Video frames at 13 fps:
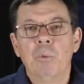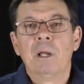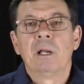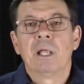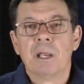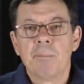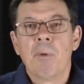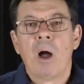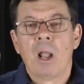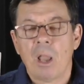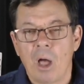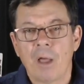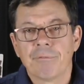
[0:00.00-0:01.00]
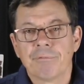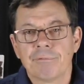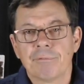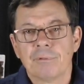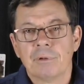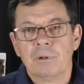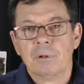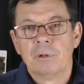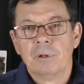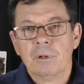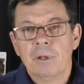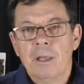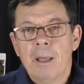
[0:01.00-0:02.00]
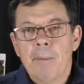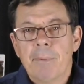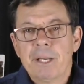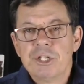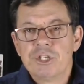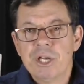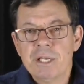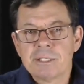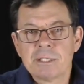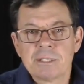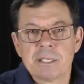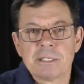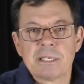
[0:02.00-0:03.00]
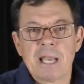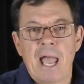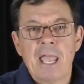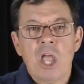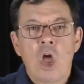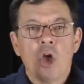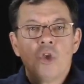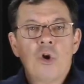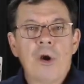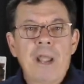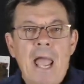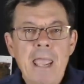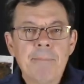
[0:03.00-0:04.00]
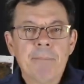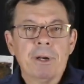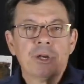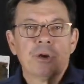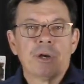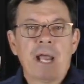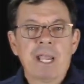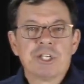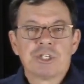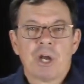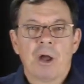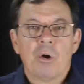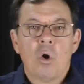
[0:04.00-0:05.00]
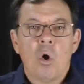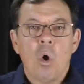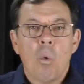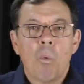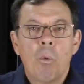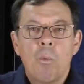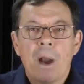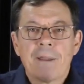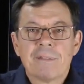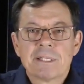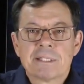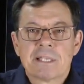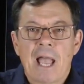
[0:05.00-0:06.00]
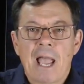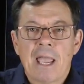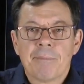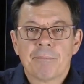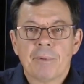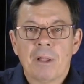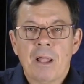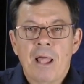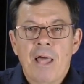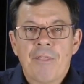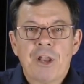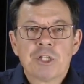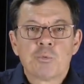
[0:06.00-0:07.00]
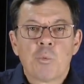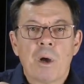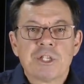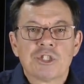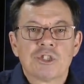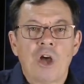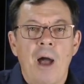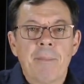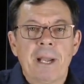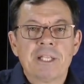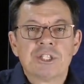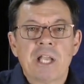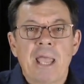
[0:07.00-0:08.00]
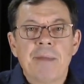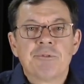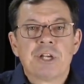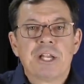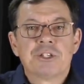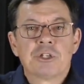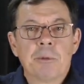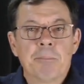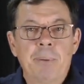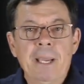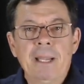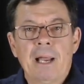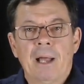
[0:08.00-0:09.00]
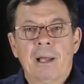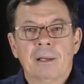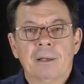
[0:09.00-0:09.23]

wheel in my life. But in Jesus' day, your name and your nature were one and the same. That is why Simon had his name changed to Peter.